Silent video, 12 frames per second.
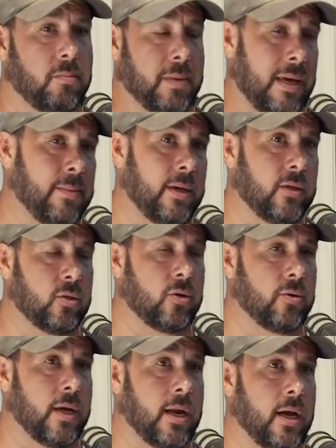babies
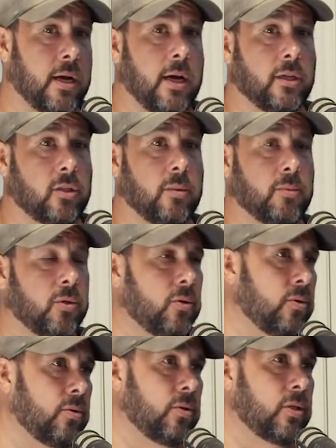who get accustomed
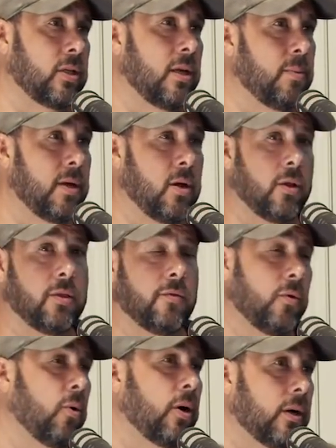to sleeping on the
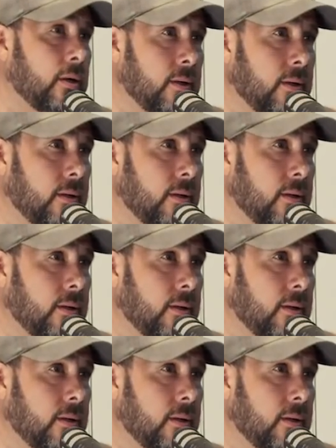floor.